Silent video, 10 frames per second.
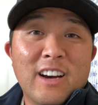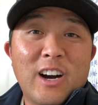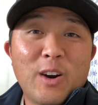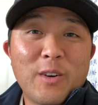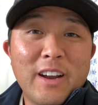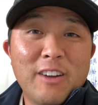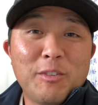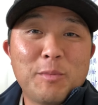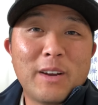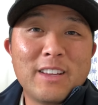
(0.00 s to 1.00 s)
All right,
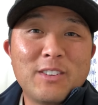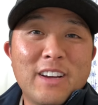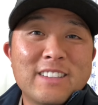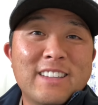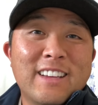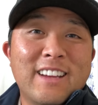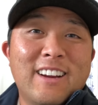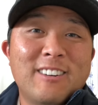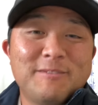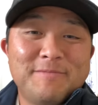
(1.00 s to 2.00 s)
everybody, you guys take
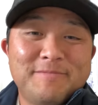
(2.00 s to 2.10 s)
care.